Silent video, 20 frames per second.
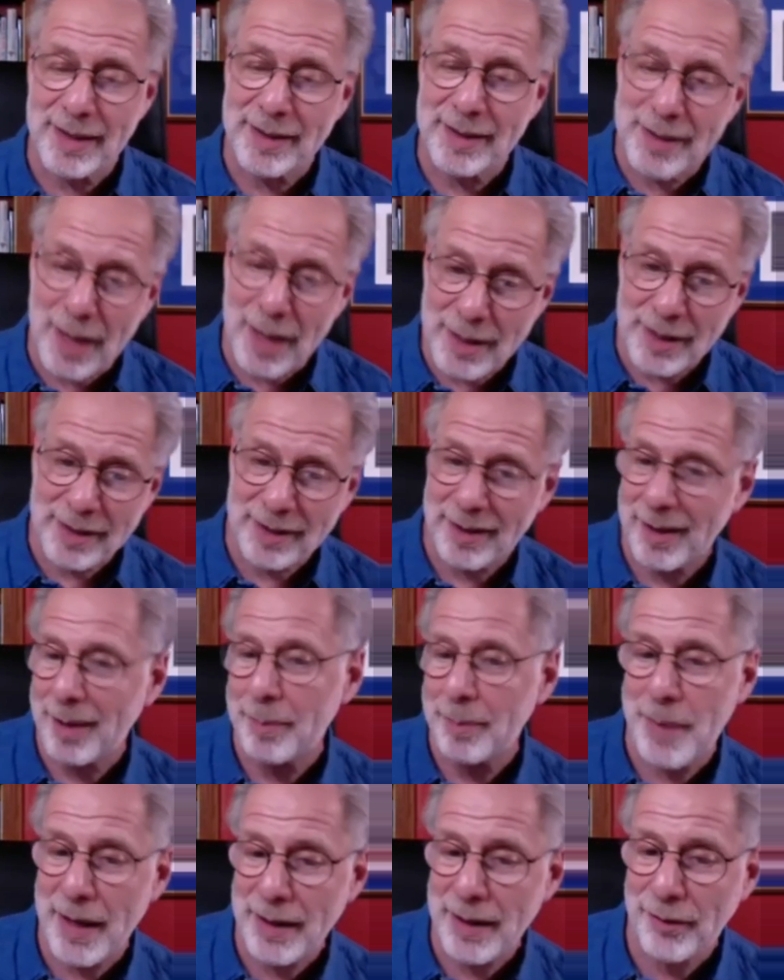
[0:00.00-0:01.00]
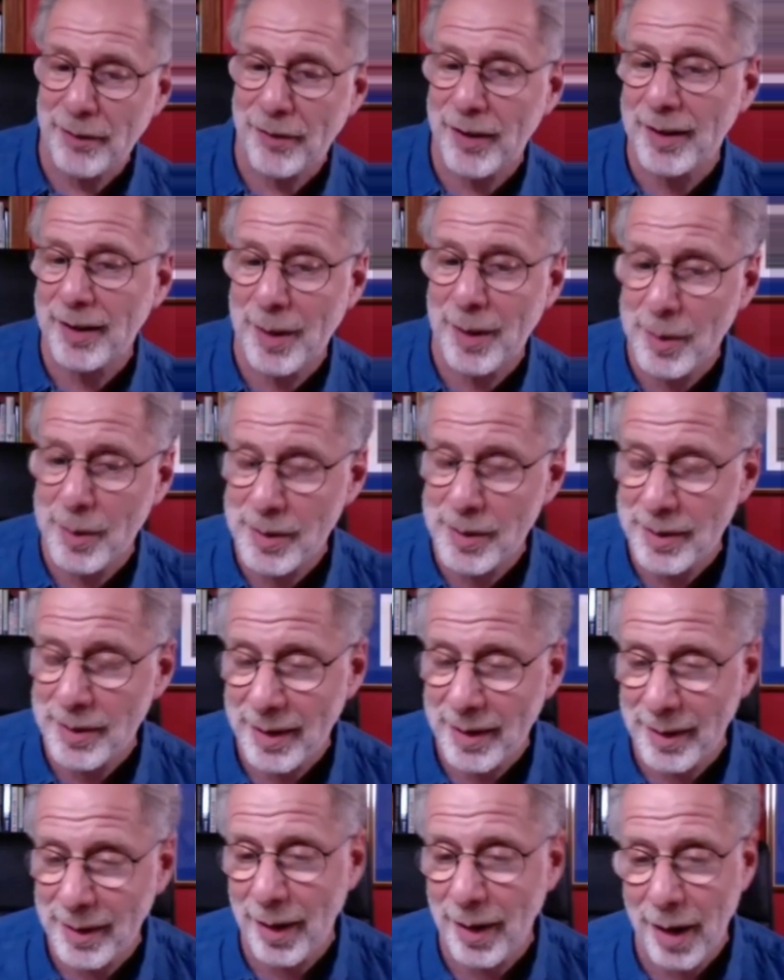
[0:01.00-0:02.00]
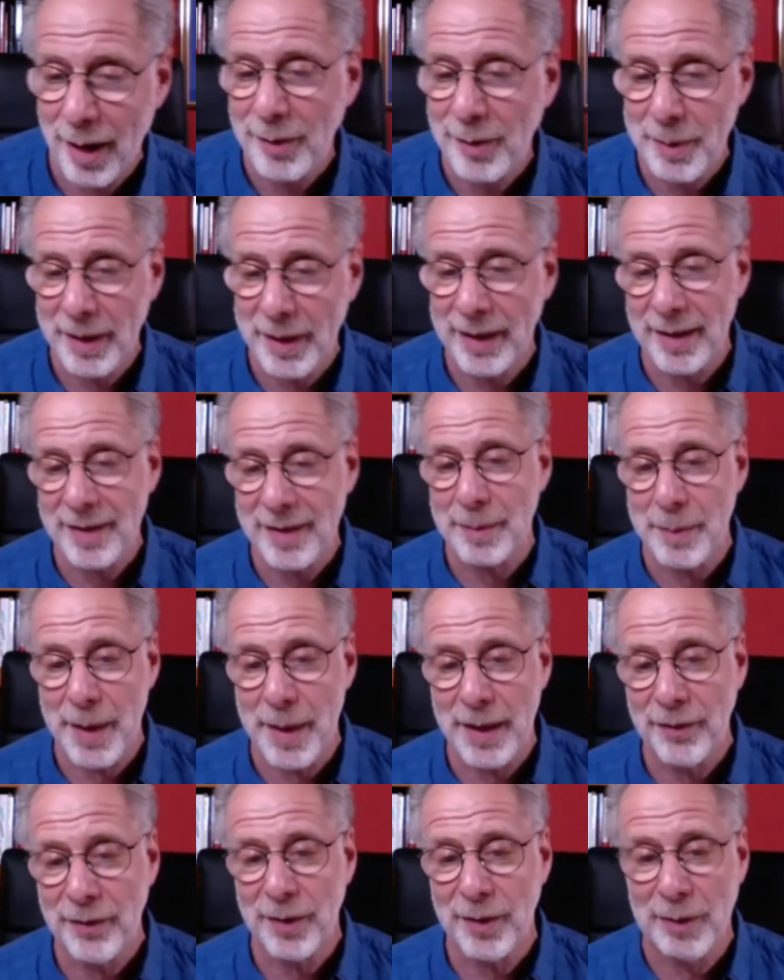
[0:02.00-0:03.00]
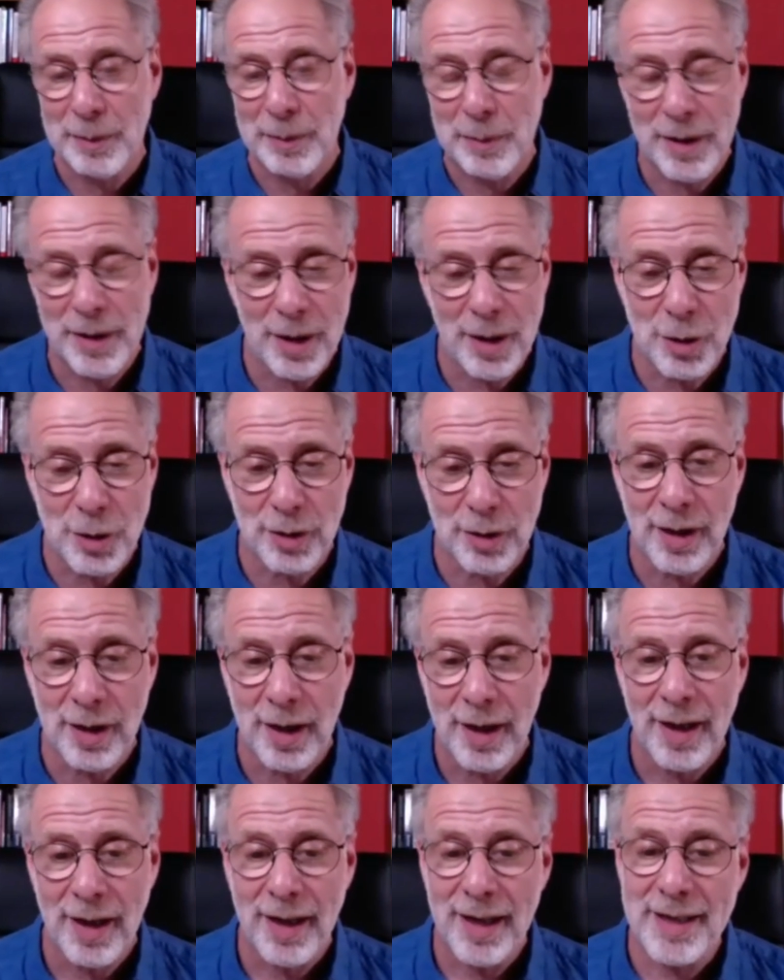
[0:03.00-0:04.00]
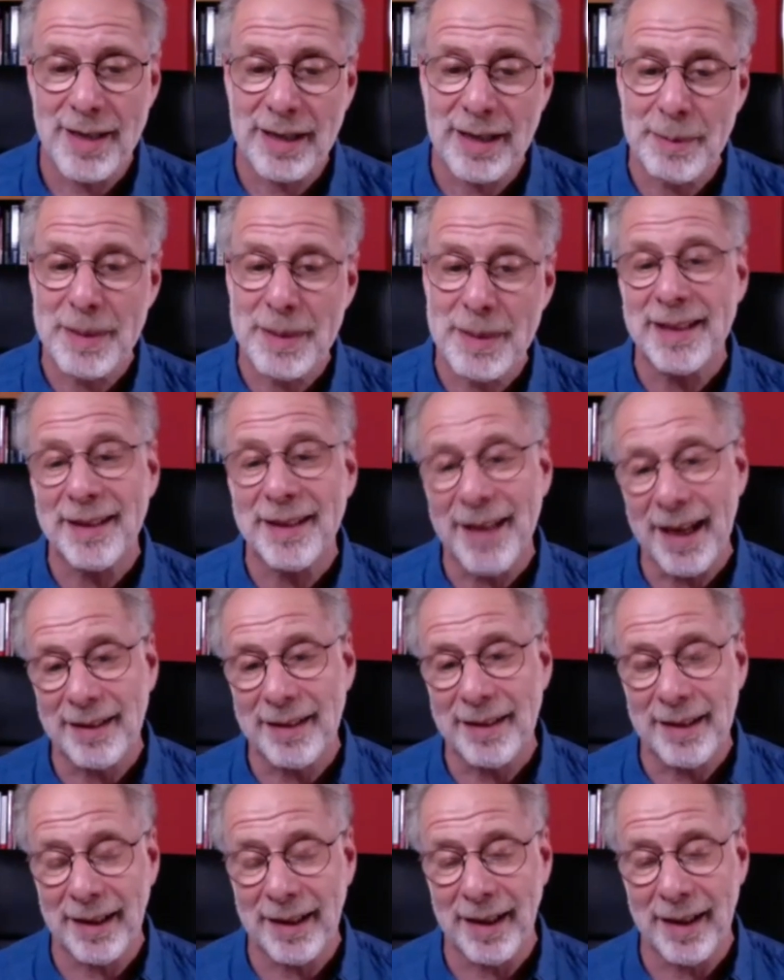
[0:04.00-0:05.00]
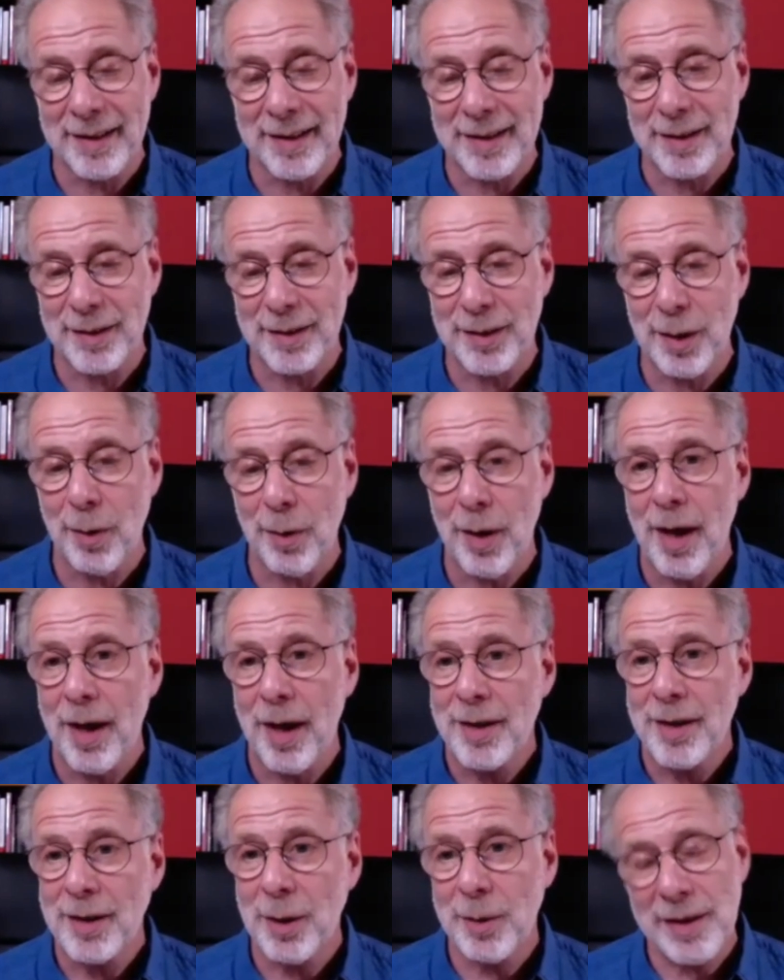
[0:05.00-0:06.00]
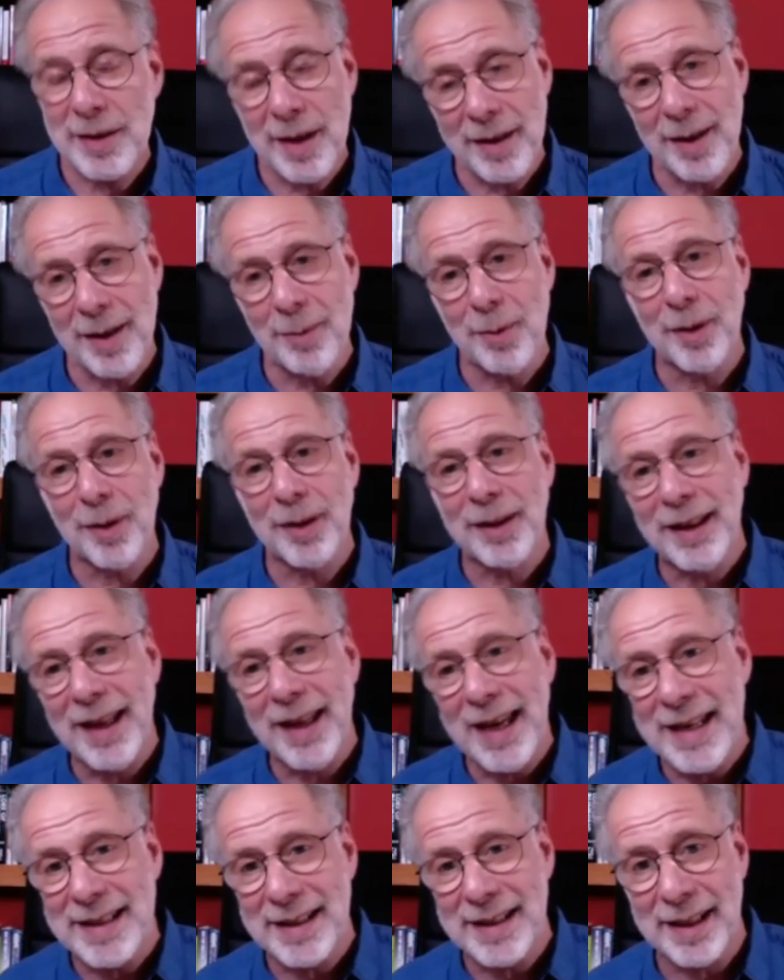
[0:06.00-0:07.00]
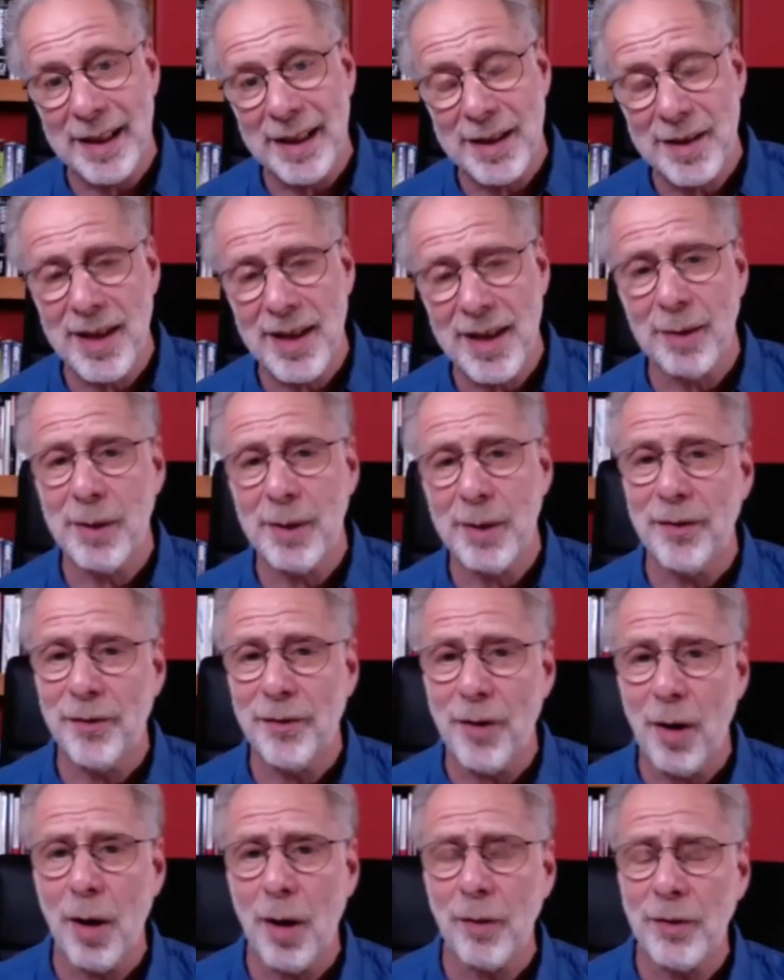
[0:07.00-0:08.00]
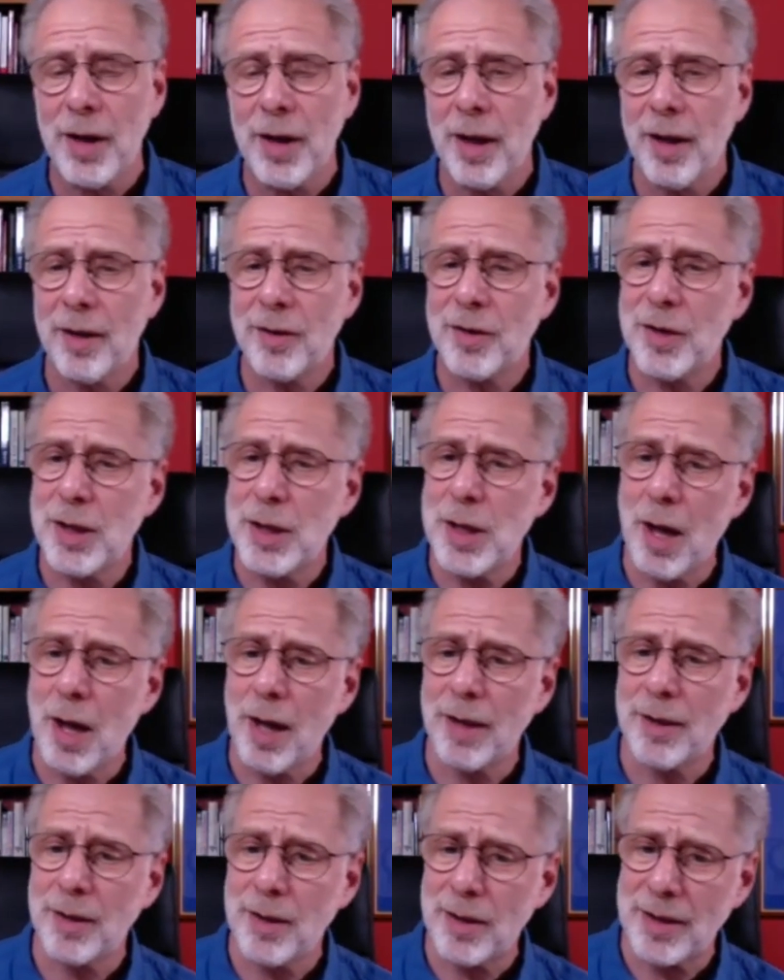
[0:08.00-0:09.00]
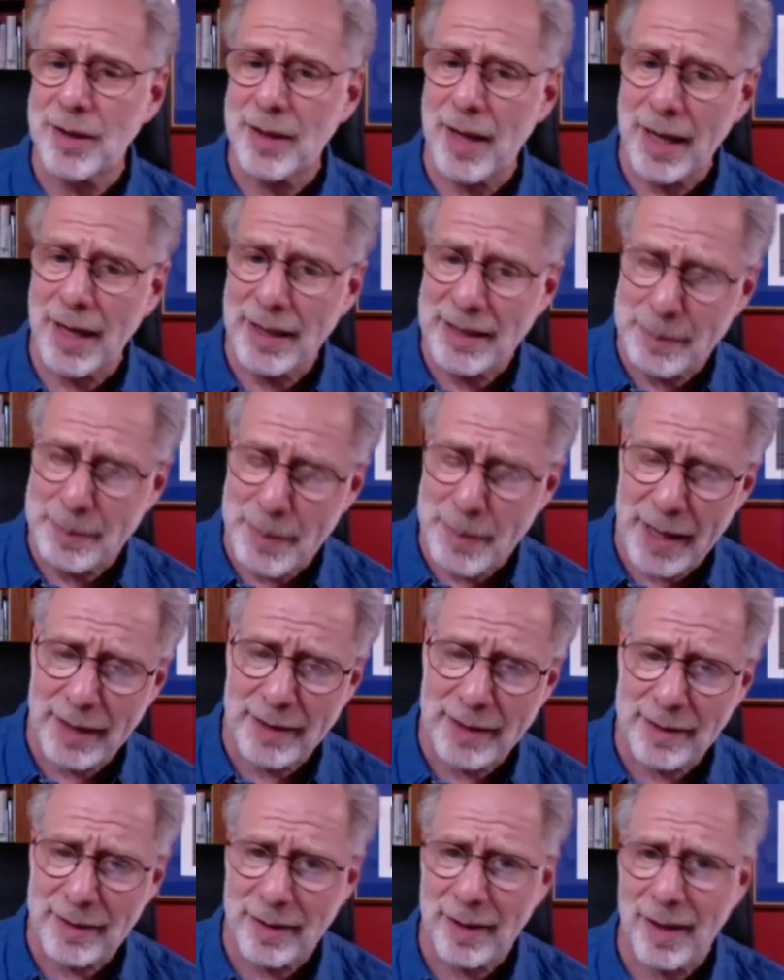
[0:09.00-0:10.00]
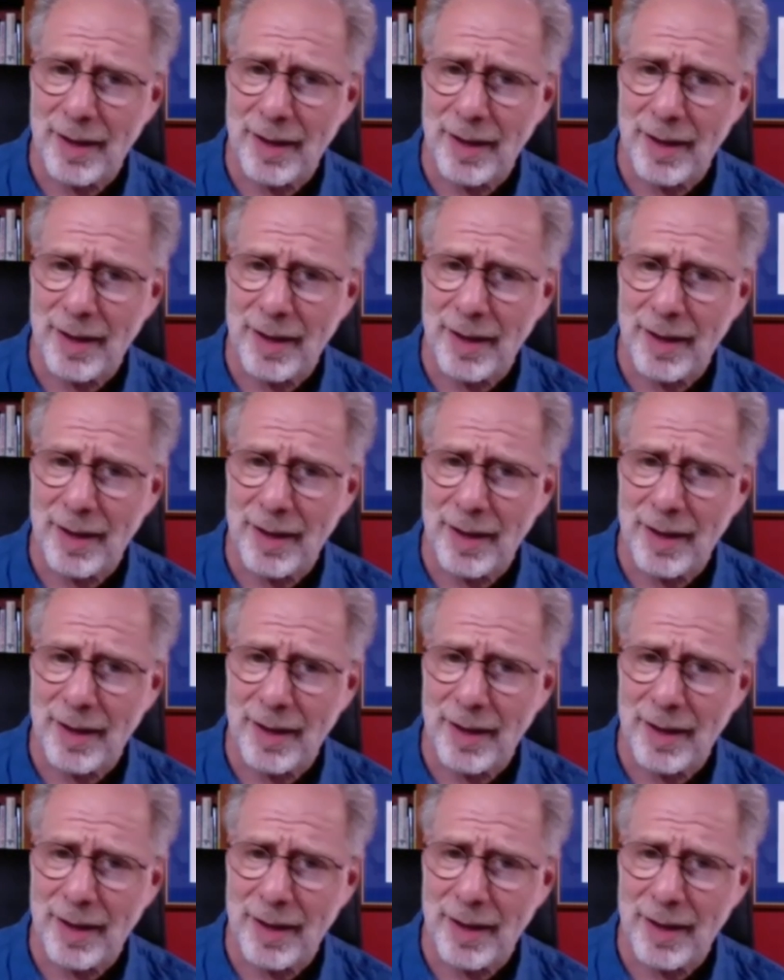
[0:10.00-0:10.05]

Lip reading: doesn't benefit those, you know, ultimately doesn't benefit reproduction, is going to be selected against. So it's not that we're lazy, it's that we evolved to not expend